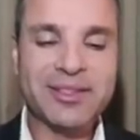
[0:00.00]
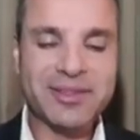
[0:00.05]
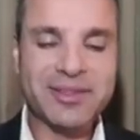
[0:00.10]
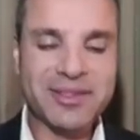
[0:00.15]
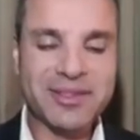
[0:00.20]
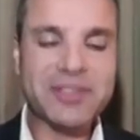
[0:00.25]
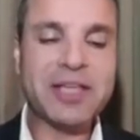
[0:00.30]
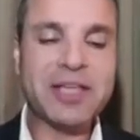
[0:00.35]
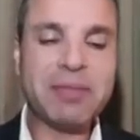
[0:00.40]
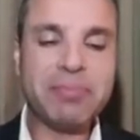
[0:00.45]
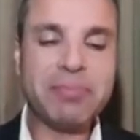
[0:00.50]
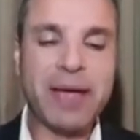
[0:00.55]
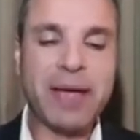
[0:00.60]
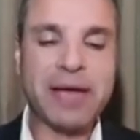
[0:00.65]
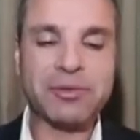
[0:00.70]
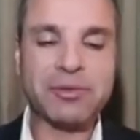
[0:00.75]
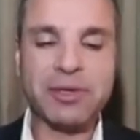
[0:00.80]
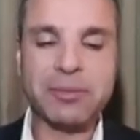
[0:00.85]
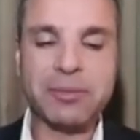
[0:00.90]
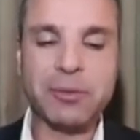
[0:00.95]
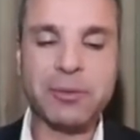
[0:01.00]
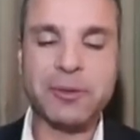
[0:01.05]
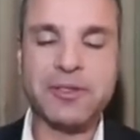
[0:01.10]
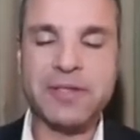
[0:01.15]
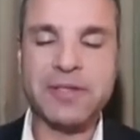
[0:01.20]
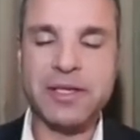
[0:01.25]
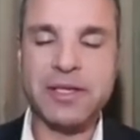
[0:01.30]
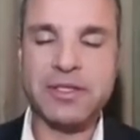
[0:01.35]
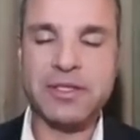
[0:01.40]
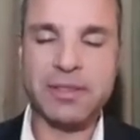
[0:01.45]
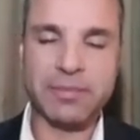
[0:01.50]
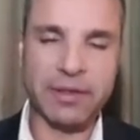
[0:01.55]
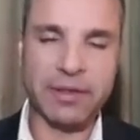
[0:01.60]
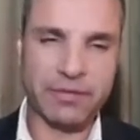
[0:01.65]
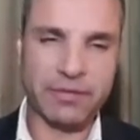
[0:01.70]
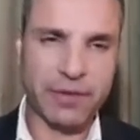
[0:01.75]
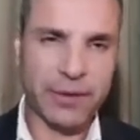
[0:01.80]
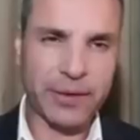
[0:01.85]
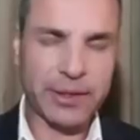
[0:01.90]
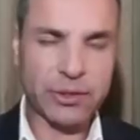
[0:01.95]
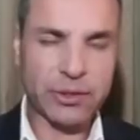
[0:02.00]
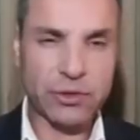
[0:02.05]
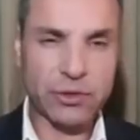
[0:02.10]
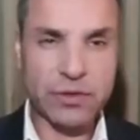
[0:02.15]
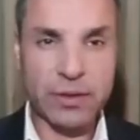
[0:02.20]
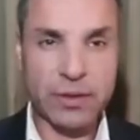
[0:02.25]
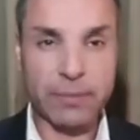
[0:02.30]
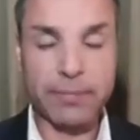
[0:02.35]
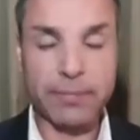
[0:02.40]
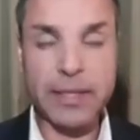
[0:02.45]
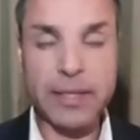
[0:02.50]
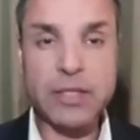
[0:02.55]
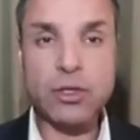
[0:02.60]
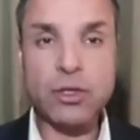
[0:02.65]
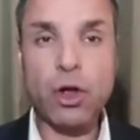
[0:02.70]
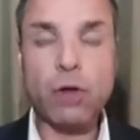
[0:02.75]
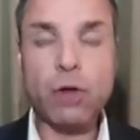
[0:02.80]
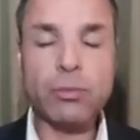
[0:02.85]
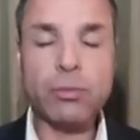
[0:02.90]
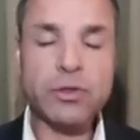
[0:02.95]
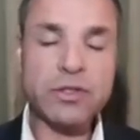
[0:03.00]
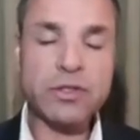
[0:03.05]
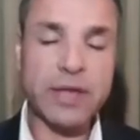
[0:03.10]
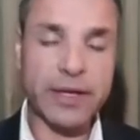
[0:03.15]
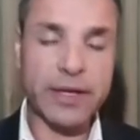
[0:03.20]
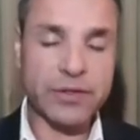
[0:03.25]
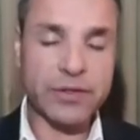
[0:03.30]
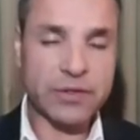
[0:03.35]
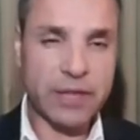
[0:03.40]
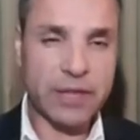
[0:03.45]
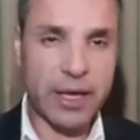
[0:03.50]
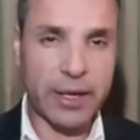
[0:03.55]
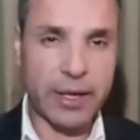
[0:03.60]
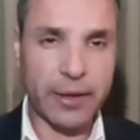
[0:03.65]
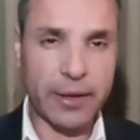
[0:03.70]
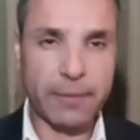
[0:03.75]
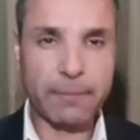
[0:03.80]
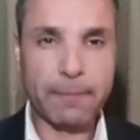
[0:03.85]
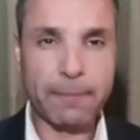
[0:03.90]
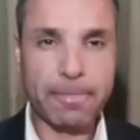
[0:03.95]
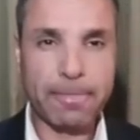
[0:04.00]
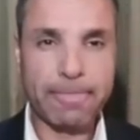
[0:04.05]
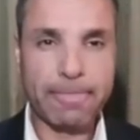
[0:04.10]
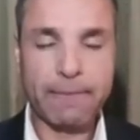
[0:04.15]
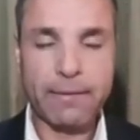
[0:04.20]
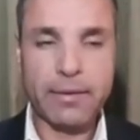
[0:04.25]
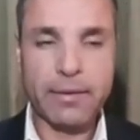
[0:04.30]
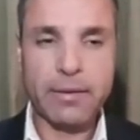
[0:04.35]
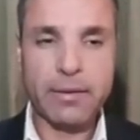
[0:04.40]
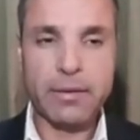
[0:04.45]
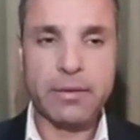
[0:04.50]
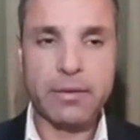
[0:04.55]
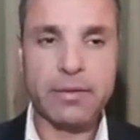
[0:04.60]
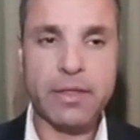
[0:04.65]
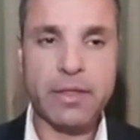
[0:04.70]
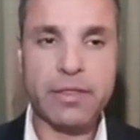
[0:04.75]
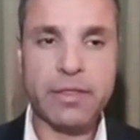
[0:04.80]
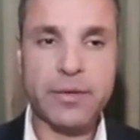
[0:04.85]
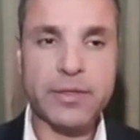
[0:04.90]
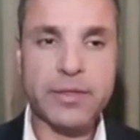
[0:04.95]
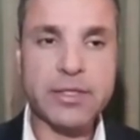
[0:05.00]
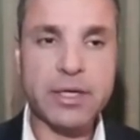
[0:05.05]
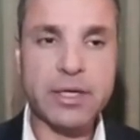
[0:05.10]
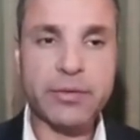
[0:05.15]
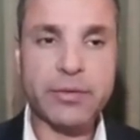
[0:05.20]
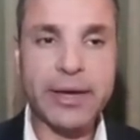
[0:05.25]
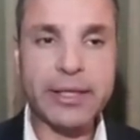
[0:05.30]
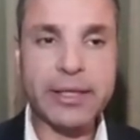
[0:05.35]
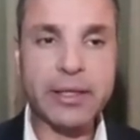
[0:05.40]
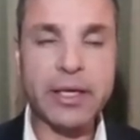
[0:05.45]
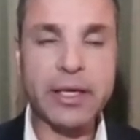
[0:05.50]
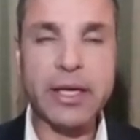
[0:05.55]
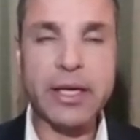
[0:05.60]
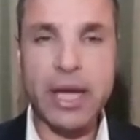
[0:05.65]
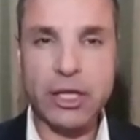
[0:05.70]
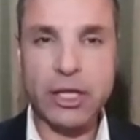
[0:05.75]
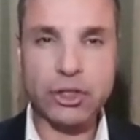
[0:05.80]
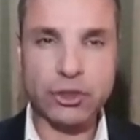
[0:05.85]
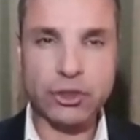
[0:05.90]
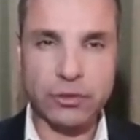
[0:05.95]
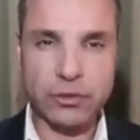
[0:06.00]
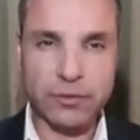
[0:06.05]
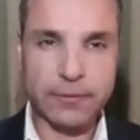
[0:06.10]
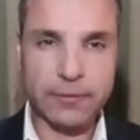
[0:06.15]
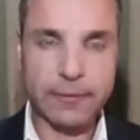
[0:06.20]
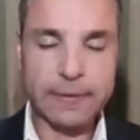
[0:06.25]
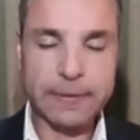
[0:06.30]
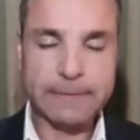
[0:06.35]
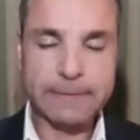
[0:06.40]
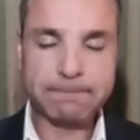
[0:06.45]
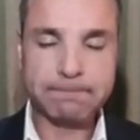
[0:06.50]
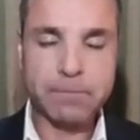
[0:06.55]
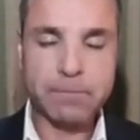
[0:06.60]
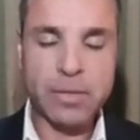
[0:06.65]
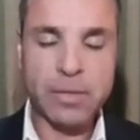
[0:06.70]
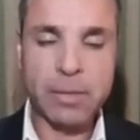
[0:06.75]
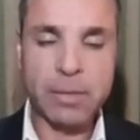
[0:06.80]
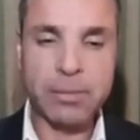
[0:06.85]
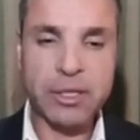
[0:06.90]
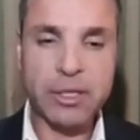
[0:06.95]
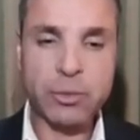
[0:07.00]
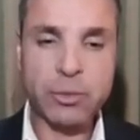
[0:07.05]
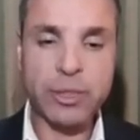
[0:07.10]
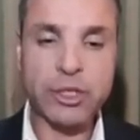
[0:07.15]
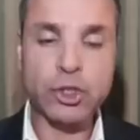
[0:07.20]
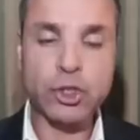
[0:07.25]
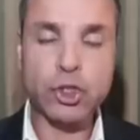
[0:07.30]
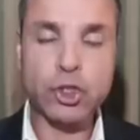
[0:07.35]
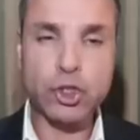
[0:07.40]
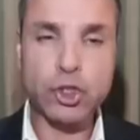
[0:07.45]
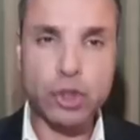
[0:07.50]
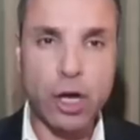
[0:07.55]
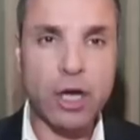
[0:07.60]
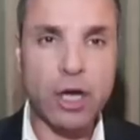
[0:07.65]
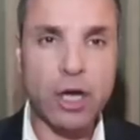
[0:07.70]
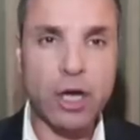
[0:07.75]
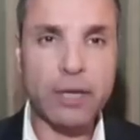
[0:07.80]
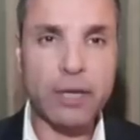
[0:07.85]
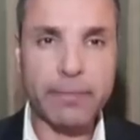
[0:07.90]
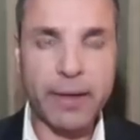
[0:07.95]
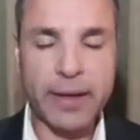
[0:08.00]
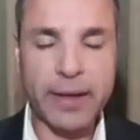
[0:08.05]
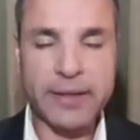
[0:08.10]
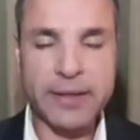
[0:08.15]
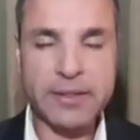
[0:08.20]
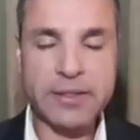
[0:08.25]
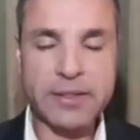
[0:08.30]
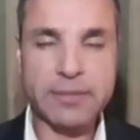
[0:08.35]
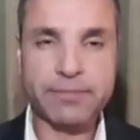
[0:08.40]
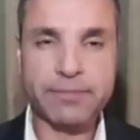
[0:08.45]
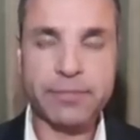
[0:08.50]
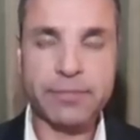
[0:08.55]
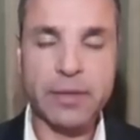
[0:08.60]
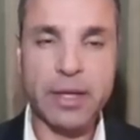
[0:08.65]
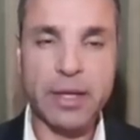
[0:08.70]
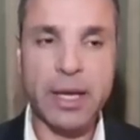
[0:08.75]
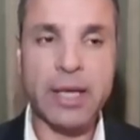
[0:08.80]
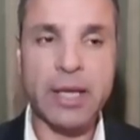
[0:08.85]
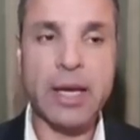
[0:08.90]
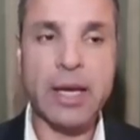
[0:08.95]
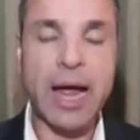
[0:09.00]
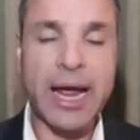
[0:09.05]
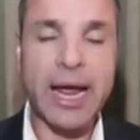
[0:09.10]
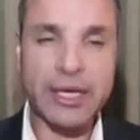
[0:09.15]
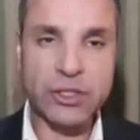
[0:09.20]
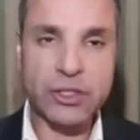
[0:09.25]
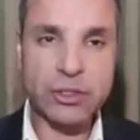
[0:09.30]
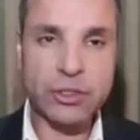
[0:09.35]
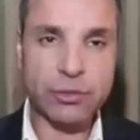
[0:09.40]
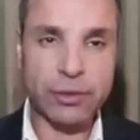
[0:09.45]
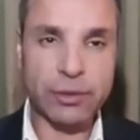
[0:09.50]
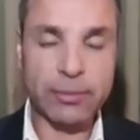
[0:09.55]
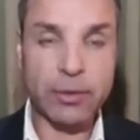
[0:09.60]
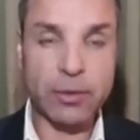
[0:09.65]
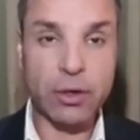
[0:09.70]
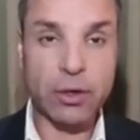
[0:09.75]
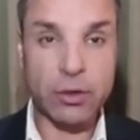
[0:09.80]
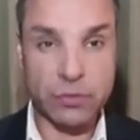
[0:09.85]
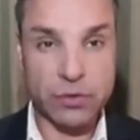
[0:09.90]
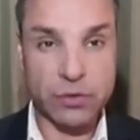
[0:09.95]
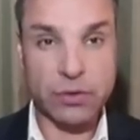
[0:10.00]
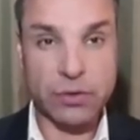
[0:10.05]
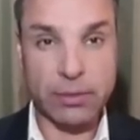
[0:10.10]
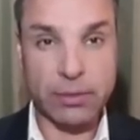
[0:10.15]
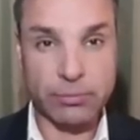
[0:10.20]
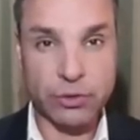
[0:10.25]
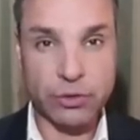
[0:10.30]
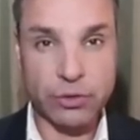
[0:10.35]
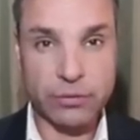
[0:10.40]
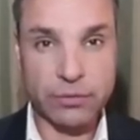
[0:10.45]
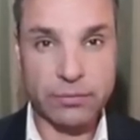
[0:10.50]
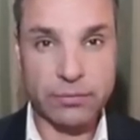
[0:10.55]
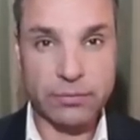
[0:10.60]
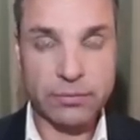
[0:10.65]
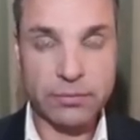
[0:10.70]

the same Patrick Moore said something very interesting. It's almost like saying that there is a great connection between shark bites and ice cream consumption.